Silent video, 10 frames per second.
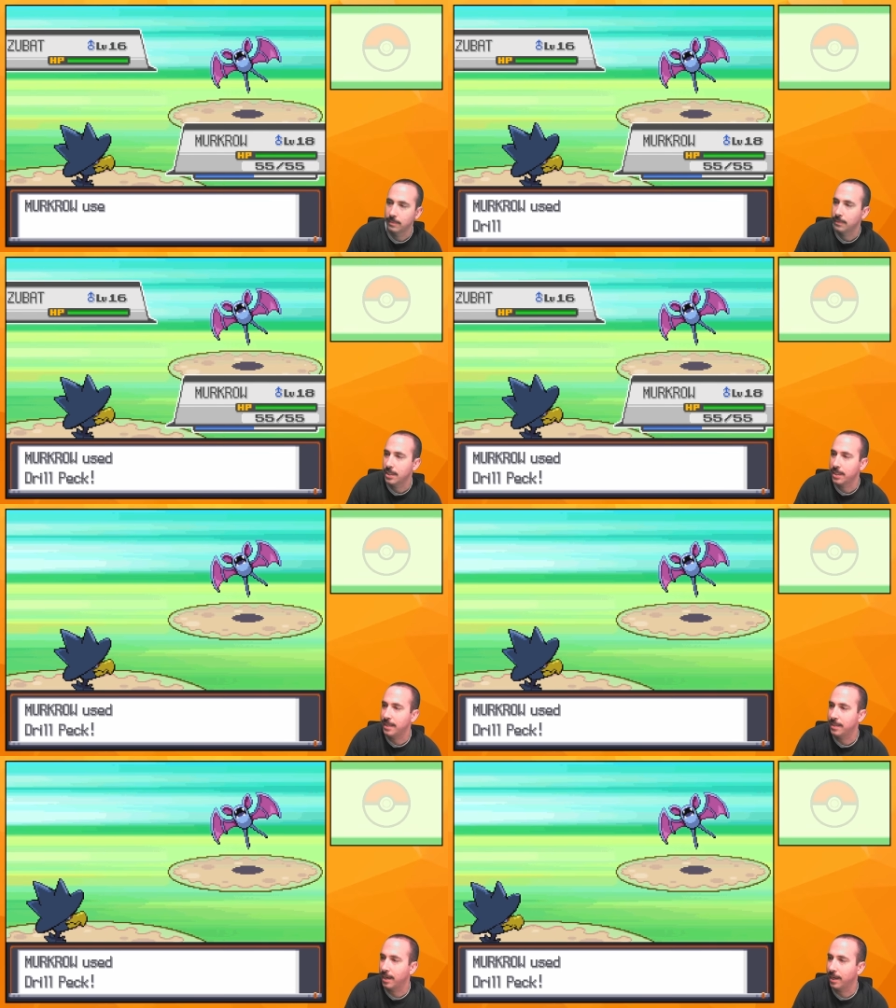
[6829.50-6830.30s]
This kid
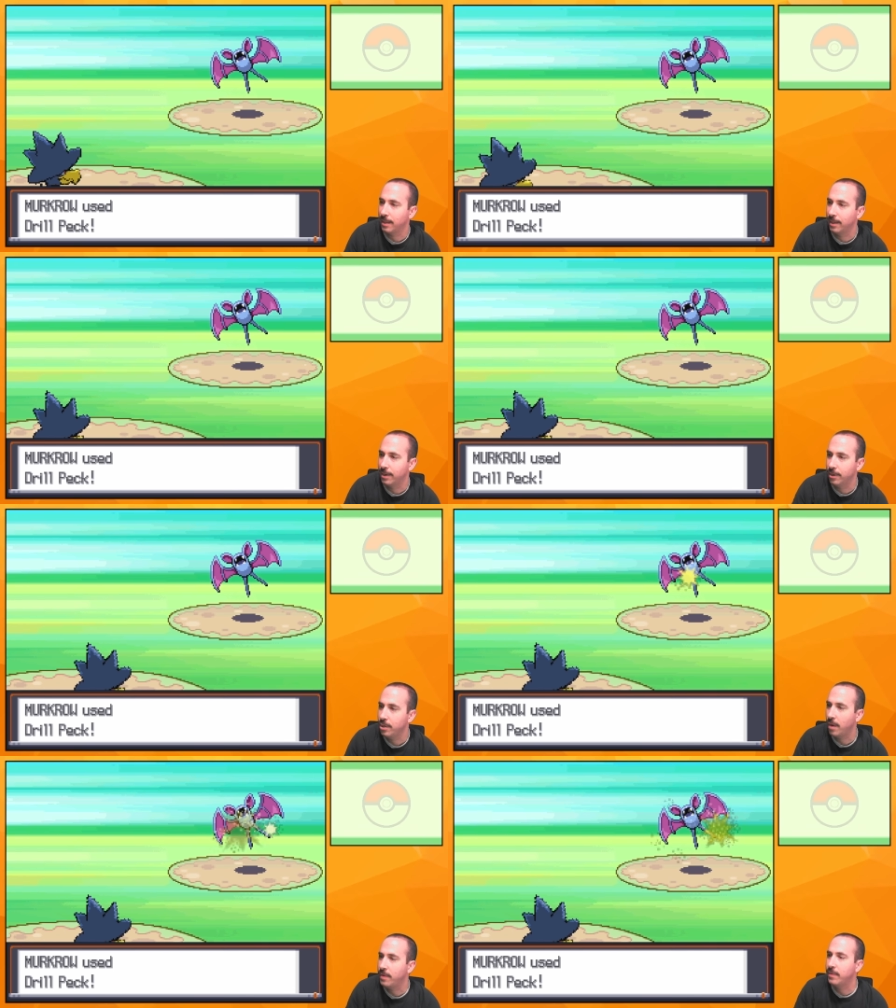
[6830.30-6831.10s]
said I got a lot of... You
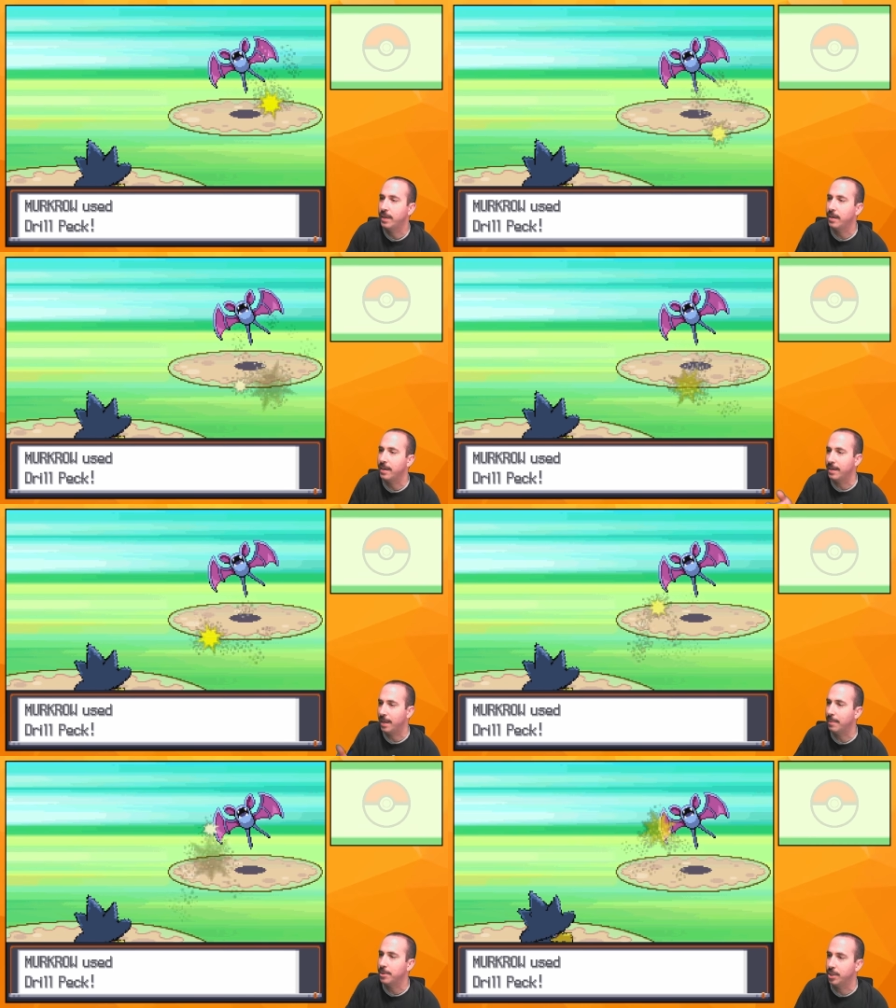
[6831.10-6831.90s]
haven't even done any
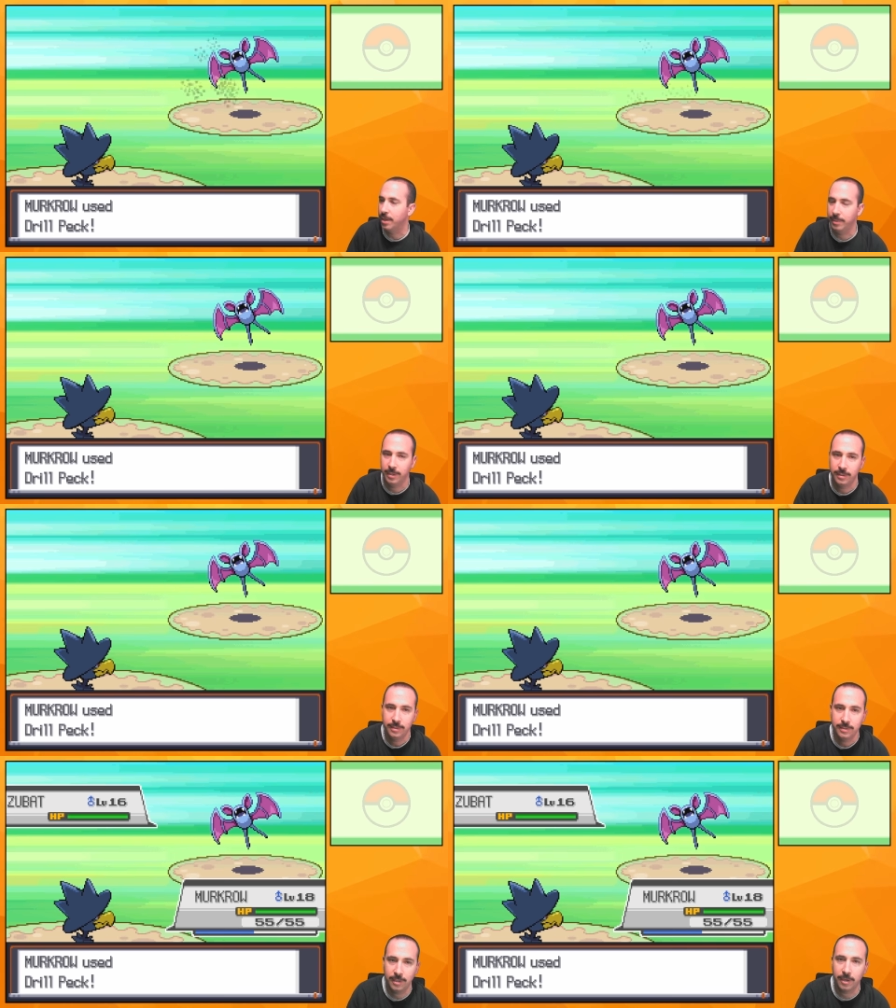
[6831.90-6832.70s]
damage yet, man.
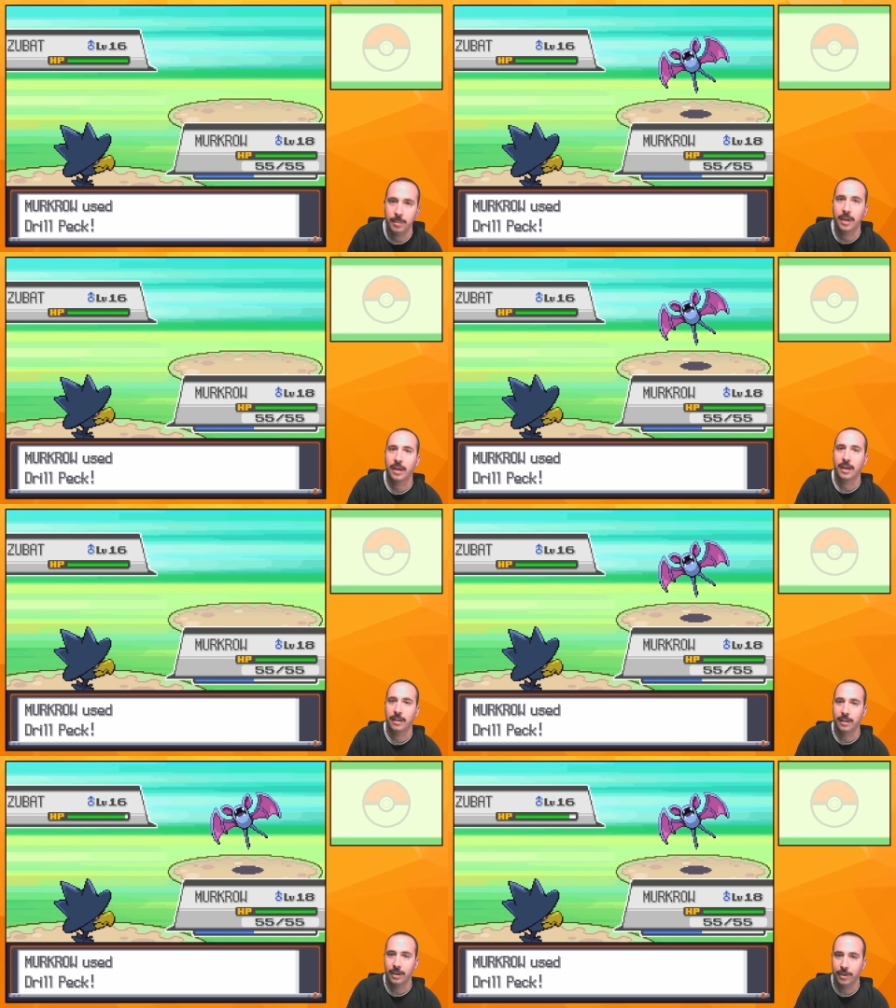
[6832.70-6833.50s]
Talking about I got a
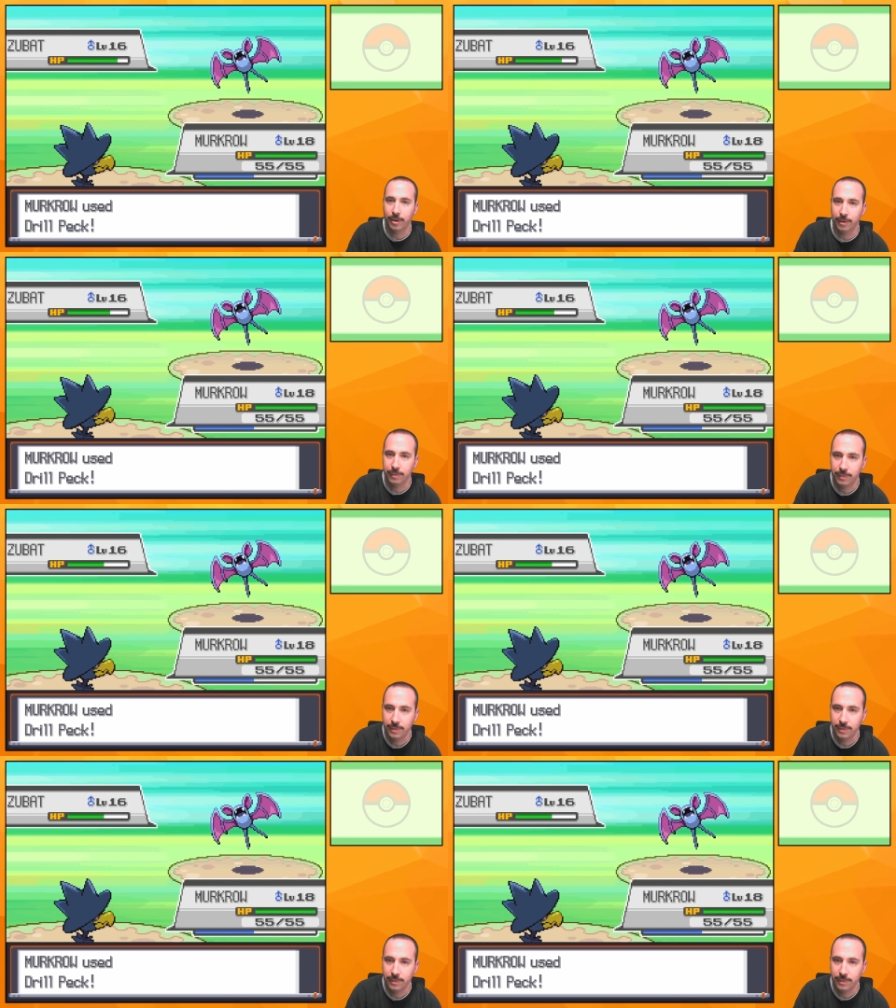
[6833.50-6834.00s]
lot of nerve.